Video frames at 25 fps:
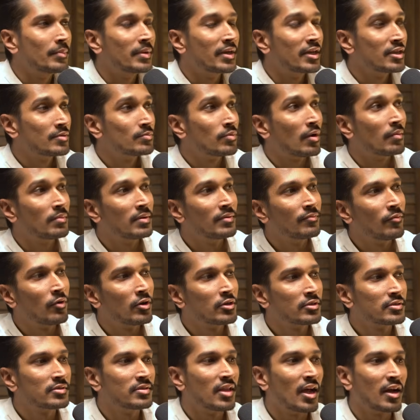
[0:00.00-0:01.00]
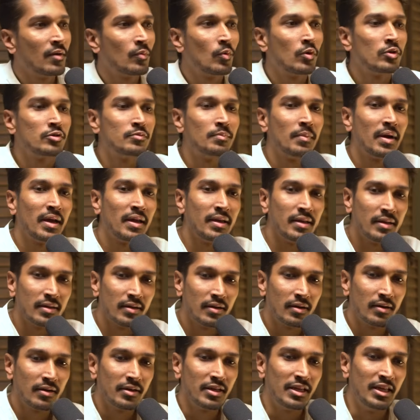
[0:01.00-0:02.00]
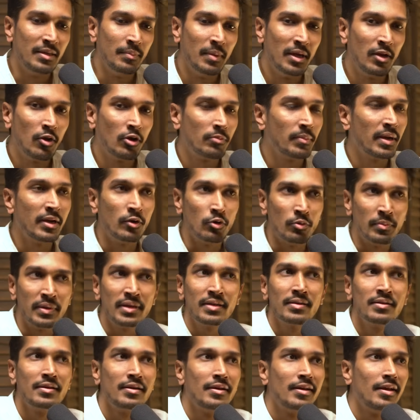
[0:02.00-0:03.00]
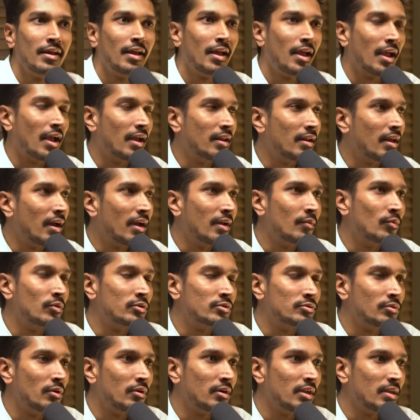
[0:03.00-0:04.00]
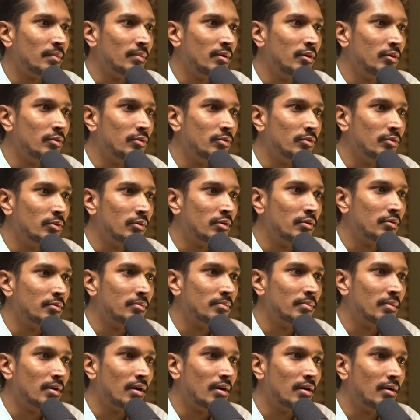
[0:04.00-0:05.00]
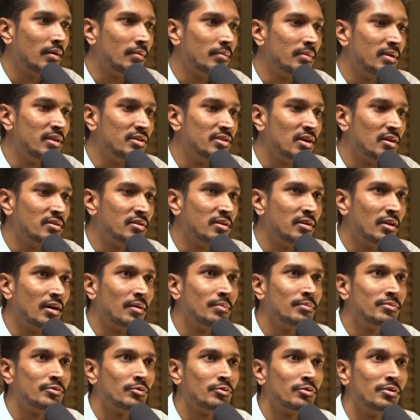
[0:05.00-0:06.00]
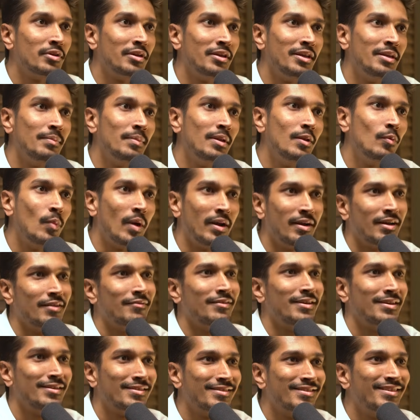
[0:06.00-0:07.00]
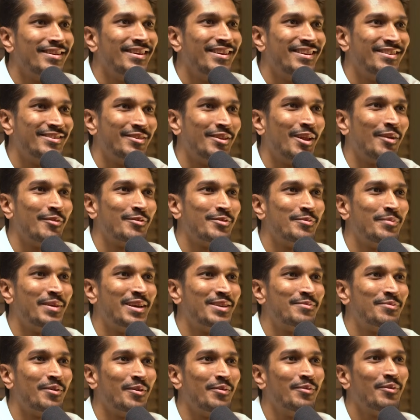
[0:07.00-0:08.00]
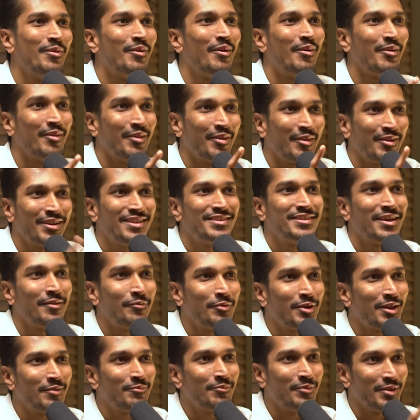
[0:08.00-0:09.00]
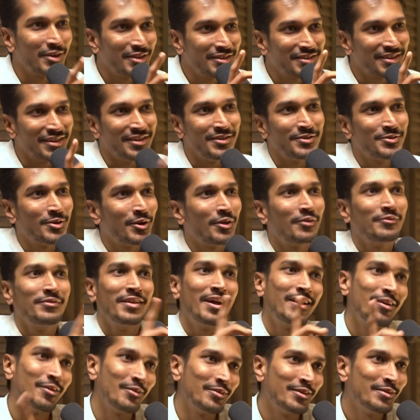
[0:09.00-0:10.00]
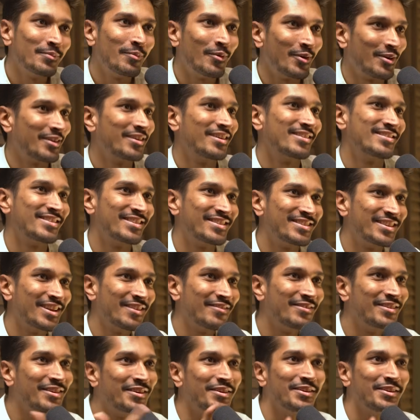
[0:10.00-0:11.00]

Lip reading: biggest problem was that was my email on my domain, and I was not able to, recharge it up. So the email went away. So that was the biggest problem, or else I would have put a screenshot of that on the podcast itself, the